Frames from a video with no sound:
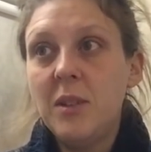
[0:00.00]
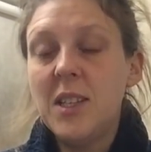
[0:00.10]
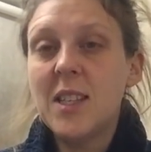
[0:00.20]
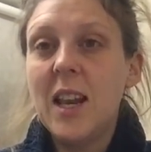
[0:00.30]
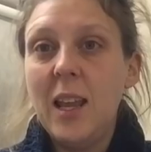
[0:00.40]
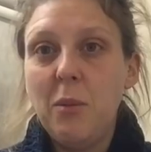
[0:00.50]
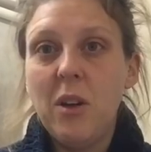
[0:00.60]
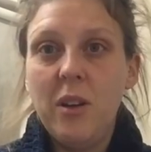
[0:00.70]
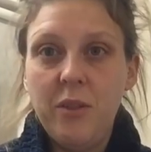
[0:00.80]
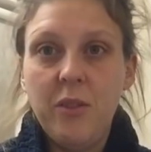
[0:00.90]

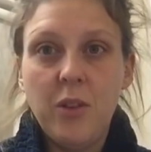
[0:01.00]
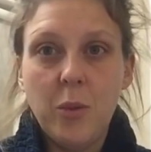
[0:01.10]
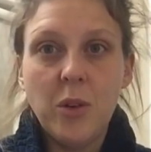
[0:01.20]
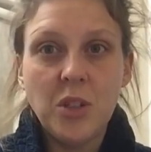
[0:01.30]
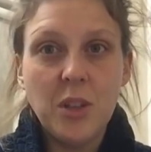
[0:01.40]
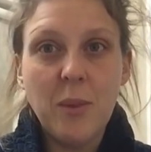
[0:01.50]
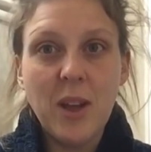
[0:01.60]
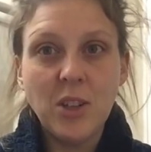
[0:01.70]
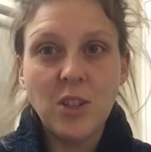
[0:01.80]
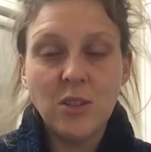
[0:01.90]
disclaimer, if you've not watched the
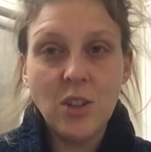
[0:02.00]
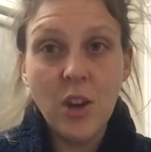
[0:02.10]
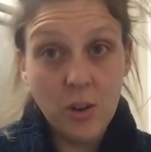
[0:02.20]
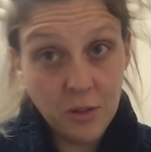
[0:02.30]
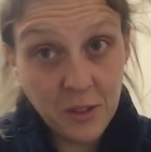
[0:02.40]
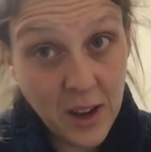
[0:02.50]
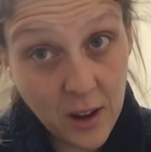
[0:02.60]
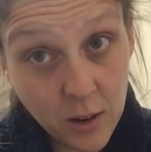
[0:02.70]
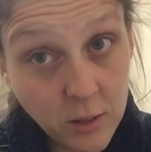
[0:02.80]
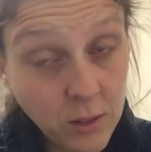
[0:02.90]
match, turn off
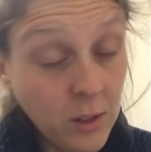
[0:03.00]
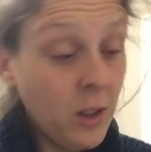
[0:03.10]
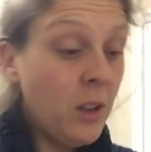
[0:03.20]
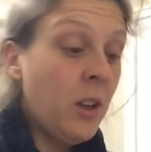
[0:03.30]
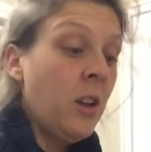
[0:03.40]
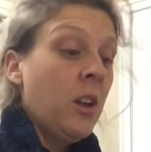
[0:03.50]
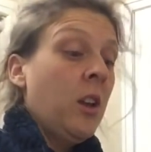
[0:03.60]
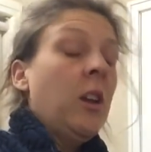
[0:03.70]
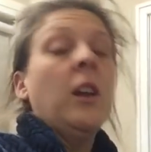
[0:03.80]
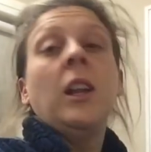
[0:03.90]
now.
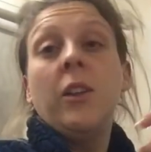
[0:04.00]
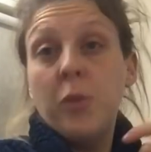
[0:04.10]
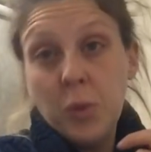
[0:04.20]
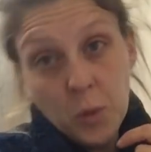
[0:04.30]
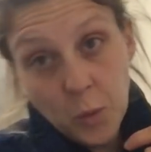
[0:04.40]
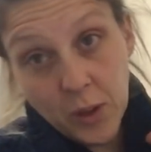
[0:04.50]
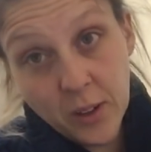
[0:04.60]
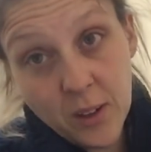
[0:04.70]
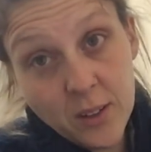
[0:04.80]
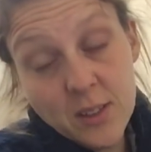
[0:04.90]
Liverpool
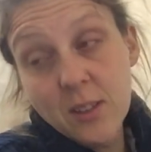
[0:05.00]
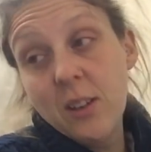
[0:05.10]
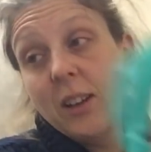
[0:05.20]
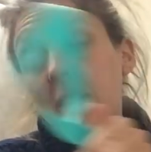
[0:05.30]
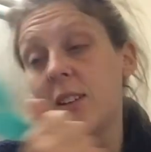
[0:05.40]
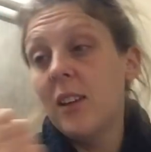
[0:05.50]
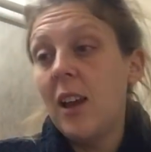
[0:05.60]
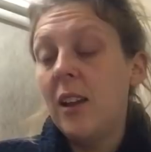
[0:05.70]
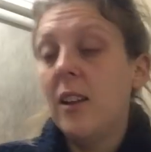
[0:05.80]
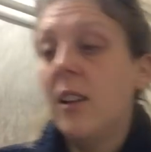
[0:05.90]
won last night
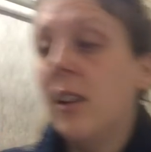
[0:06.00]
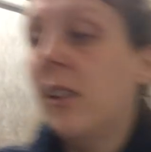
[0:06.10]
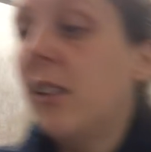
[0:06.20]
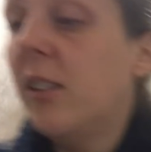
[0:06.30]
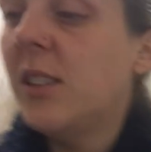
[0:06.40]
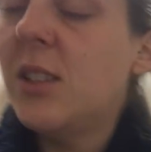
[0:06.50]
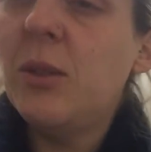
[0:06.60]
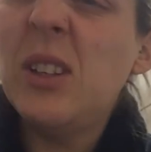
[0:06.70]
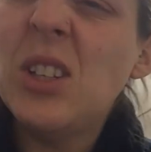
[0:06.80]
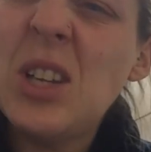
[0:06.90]
and are
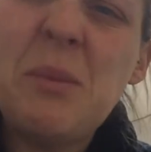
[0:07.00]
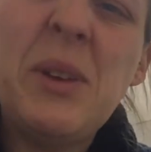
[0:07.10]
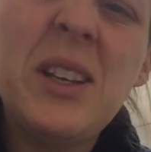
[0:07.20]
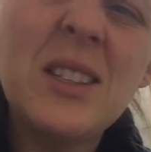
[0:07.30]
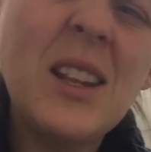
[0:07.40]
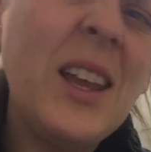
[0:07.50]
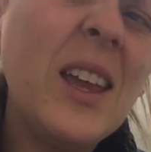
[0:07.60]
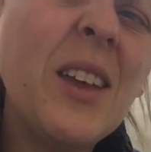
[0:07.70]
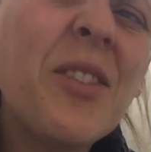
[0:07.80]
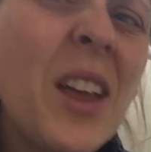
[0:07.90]
still in the Champions
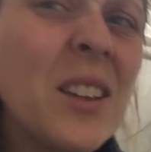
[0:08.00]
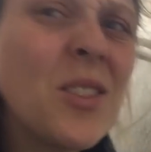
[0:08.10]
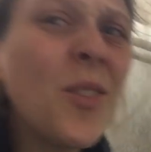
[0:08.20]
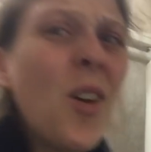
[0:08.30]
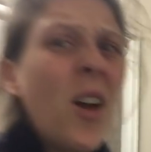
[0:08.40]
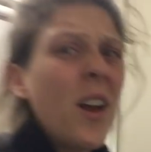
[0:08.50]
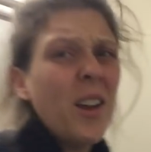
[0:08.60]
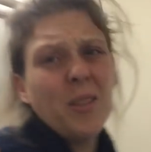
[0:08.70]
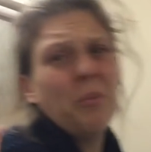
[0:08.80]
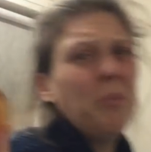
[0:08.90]
League. If that's right,